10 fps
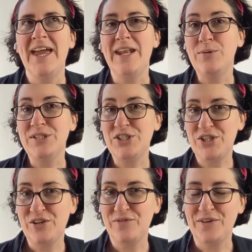and I wanted to
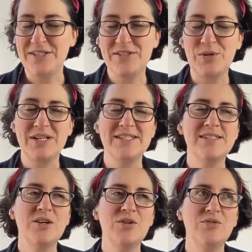share a fun story.
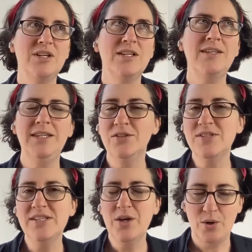So,
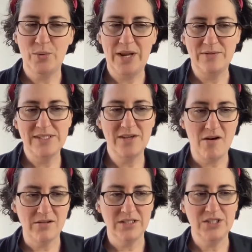years ago when I was in
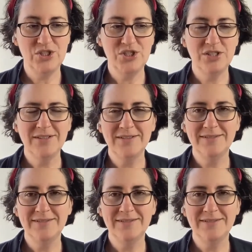college,